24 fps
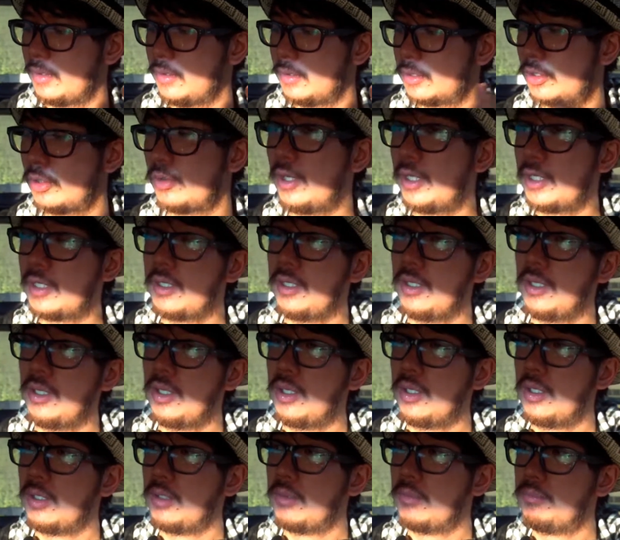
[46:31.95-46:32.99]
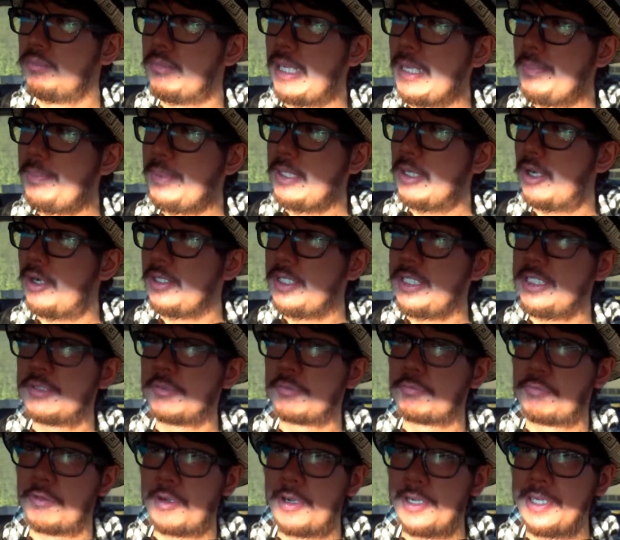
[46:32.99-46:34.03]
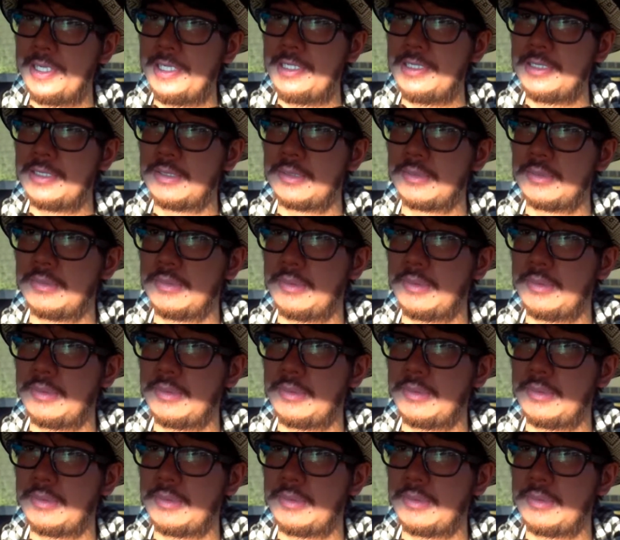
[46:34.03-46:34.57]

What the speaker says: so like, maybe I need to find